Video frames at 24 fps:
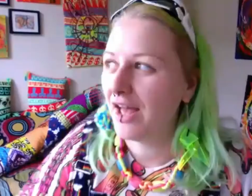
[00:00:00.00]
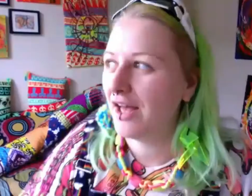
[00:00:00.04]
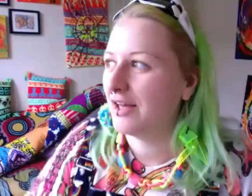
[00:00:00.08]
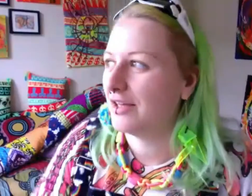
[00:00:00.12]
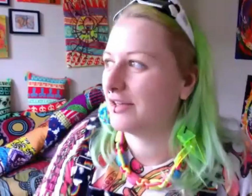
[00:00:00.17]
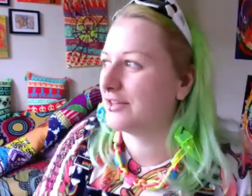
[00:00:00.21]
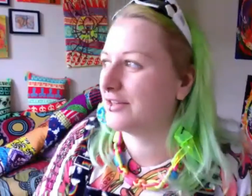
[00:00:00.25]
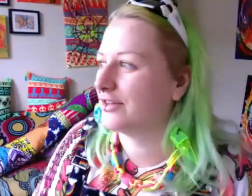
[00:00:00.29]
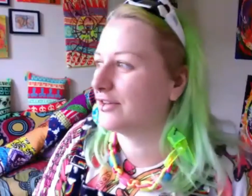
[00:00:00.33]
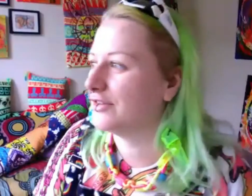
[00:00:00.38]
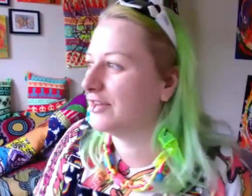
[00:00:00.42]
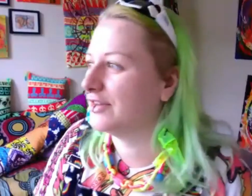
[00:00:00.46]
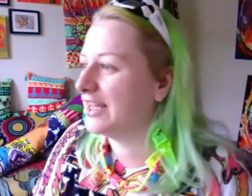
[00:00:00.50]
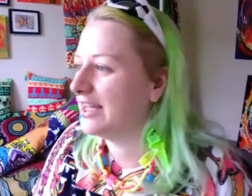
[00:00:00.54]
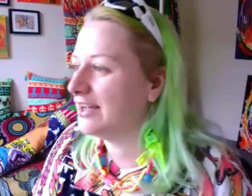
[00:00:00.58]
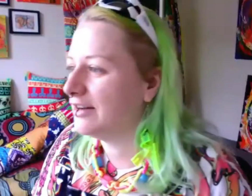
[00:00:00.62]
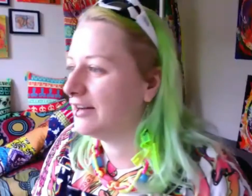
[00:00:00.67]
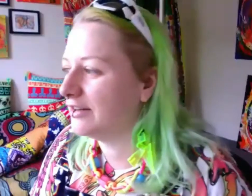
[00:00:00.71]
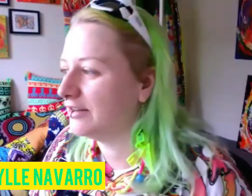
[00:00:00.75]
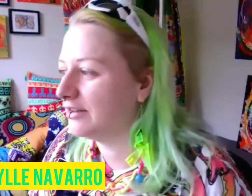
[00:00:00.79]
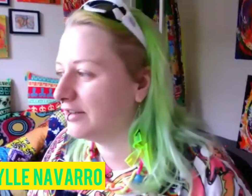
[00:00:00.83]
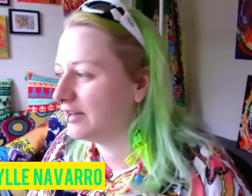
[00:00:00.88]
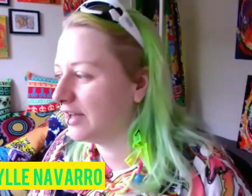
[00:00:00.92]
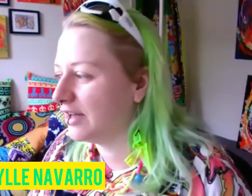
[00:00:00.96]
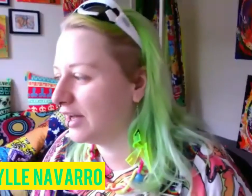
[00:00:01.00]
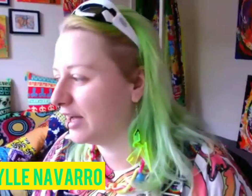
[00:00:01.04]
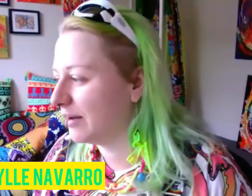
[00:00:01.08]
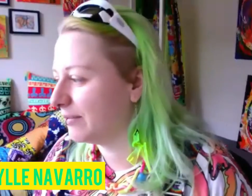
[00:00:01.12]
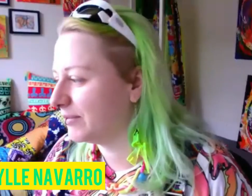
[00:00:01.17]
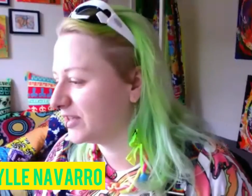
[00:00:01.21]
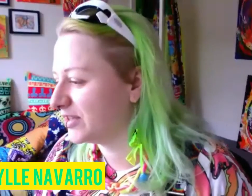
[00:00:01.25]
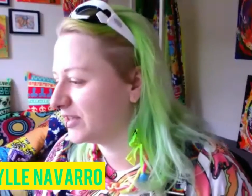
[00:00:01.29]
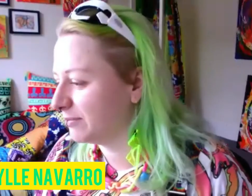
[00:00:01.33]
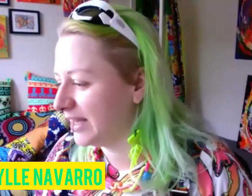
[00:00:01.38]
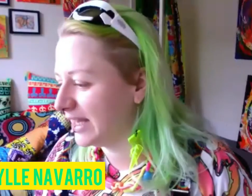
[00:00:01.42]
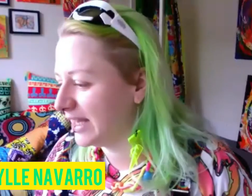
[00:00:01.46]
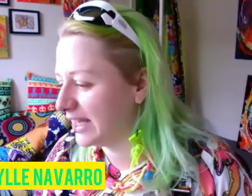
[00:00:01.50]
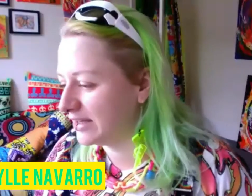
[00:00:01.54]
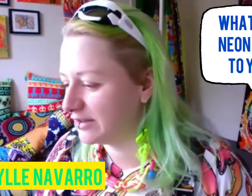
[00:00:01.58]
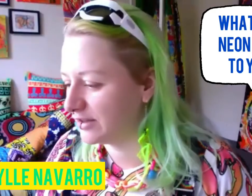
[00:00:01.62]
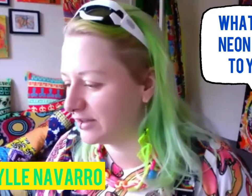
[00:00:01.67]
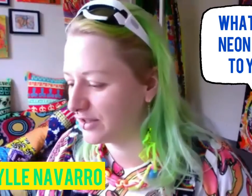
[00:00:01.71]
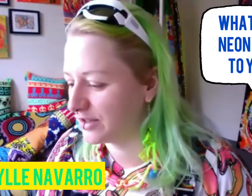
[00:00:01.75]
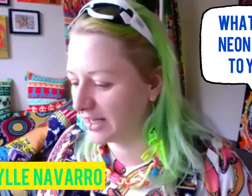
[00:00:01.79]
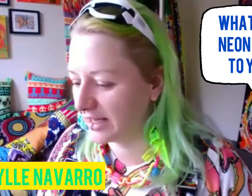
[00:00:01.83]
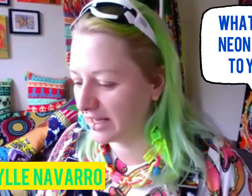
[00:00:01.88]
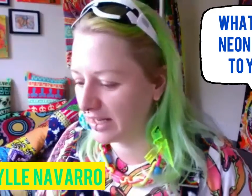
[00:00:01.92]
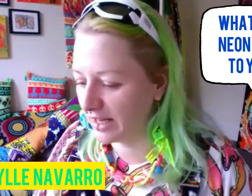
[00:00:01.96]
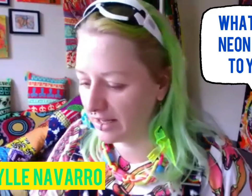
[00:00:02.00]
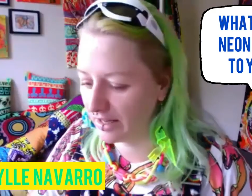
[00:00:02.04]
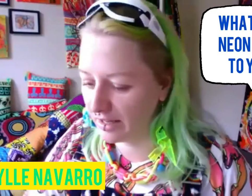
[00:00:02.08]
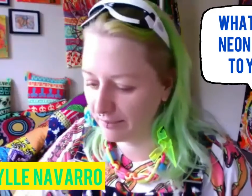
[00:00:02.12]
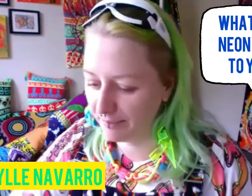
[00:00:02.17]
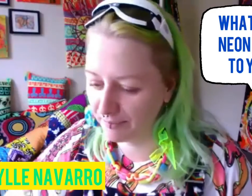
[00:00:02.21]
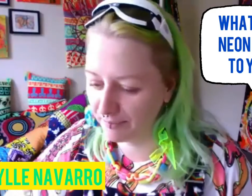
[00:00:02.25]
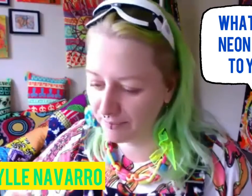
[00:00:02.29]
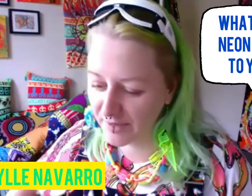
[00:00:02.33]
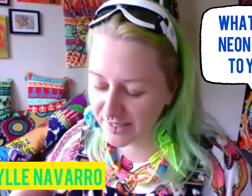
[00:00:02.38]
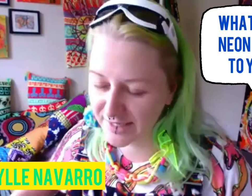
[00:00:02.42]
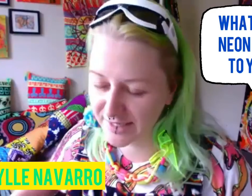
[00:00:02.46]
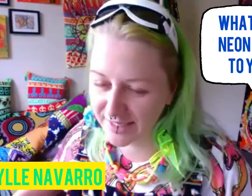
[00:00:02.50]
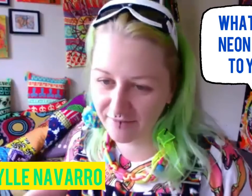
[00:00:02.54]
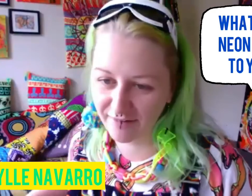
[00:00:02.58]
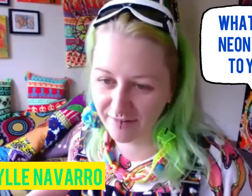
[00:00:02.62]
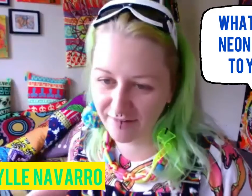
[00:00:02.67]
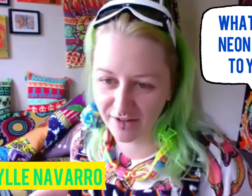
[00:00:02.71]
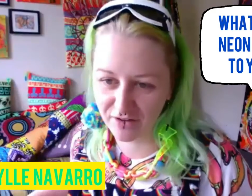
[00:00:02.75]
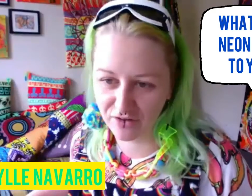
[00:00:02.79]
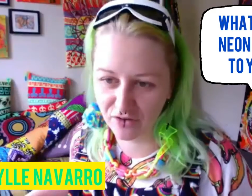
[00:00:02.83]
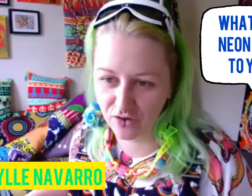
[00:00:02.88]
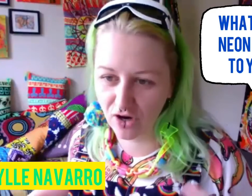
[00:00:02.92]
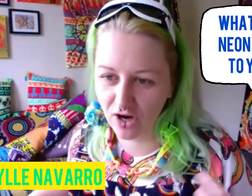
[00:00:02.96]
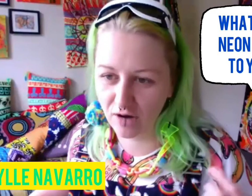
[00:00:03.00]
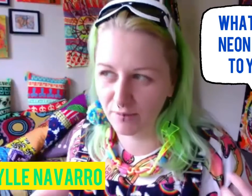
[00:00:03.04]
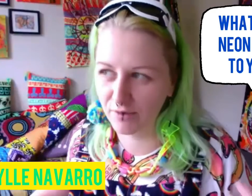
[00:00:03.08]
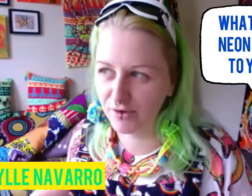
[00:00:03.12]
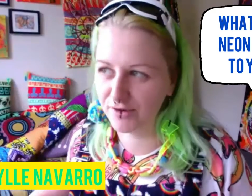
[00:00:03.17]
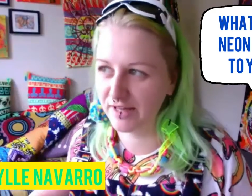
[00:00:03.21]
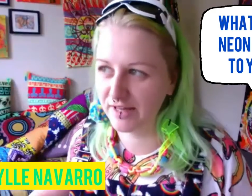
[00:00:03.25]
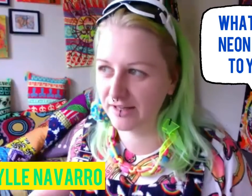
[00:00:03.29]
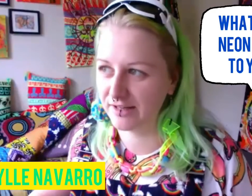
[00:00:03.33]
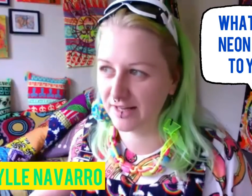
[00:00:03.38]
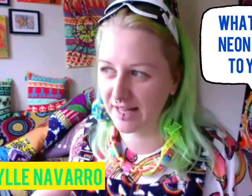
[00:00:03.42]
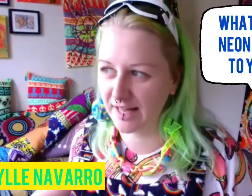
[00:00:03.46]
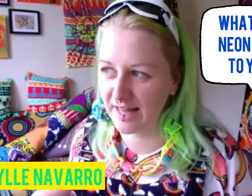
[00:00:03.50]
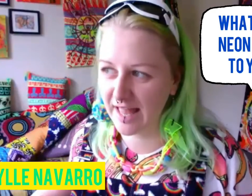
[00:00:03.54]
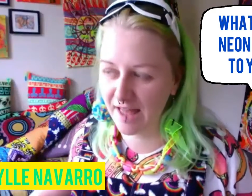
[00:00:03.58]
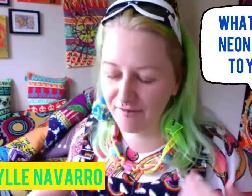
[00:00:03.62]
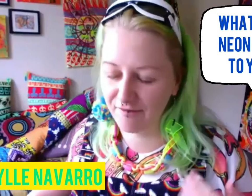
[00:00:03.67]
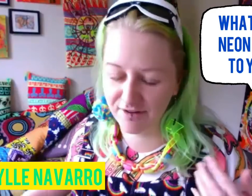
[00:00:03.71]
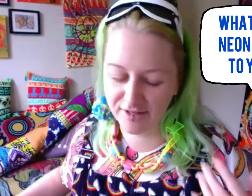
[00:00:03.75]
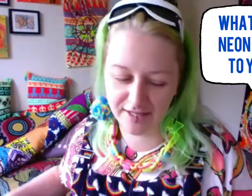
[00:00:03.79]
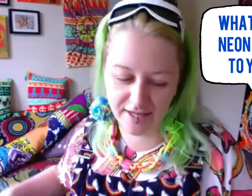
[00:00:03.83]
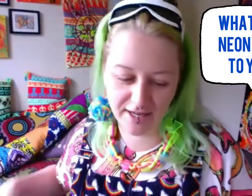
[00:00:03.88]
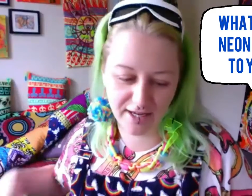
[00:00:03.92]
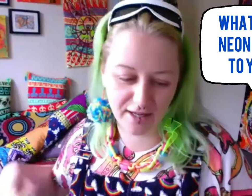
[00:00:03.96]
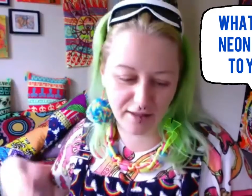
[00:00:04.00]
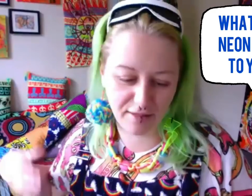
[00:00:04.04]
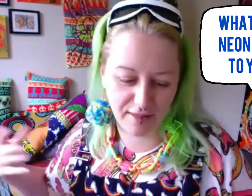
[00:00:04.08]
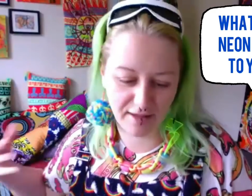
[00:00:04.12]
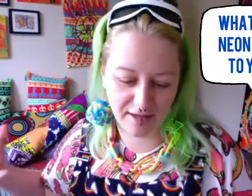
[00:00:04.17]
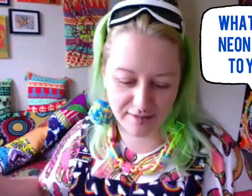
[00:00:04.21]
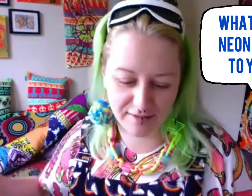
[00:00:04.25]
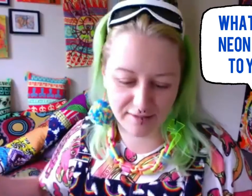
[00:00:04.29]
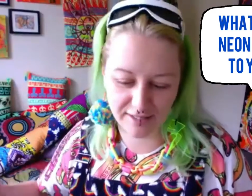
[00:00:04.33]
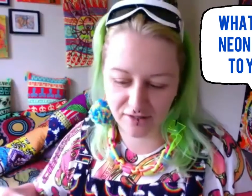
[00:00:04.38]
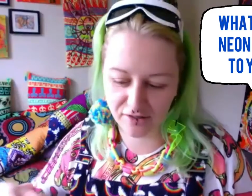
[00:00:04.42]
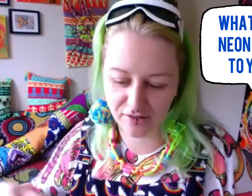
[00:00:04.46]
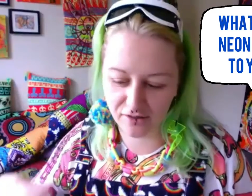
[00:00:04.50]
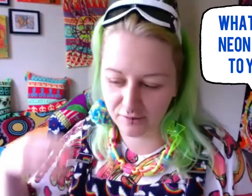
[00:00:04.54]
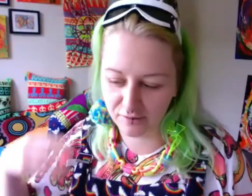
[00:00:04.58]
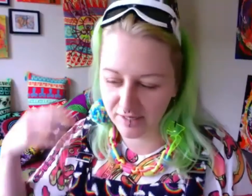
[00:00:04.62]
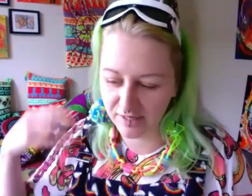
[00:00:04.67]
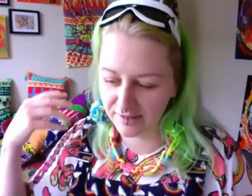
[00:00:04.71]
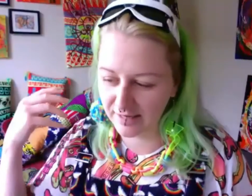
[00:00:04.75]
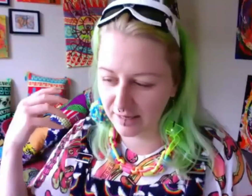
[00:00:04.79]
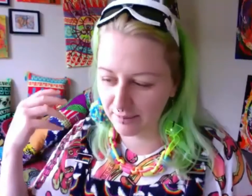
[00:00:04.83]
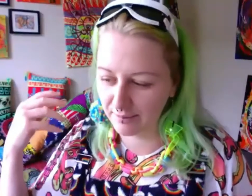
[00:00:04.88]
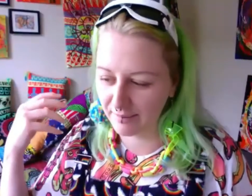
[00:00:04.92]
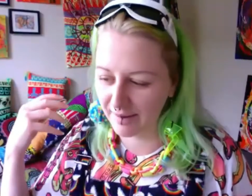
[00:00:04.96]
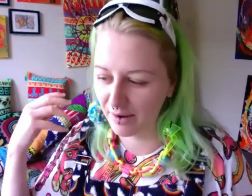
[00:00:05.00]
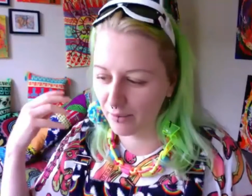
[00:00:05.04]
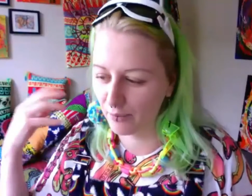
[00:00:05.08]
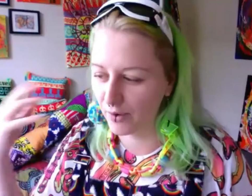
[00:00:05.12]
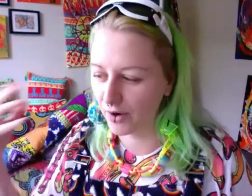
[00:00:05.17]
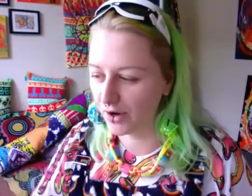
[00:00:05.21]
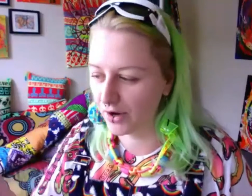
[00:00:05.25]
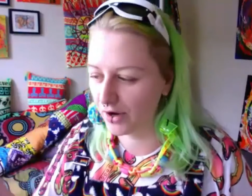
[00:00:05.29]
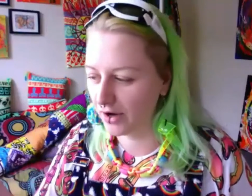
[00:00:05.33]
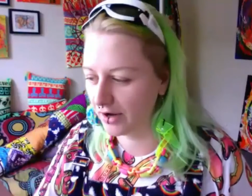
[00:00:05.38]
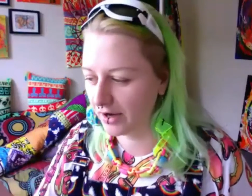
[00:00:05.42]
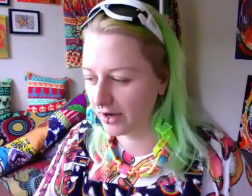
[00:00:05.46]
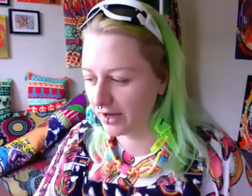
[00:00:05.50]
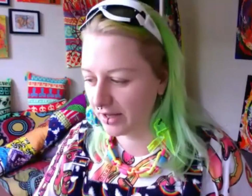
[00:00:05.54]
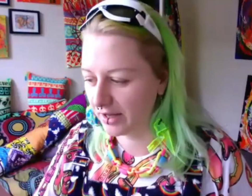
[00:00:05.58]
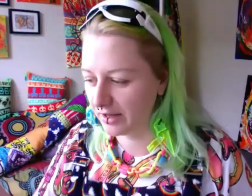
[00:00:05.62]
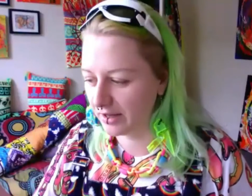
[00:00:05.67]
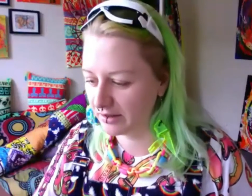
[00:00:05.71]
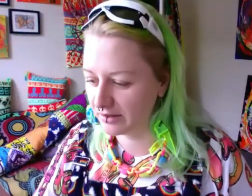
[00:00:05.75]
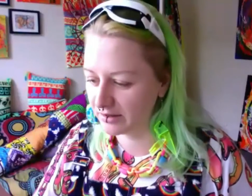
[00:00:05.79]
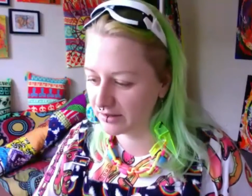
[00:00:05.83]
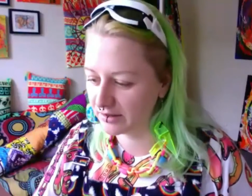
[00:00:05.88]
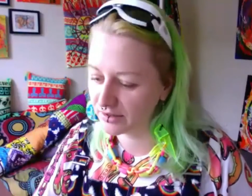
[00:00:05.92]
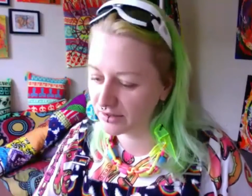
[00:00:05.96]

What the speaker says: So neon, to me, is such like it's kind of like a normal thing. It's like an everyday thing. It's like my work and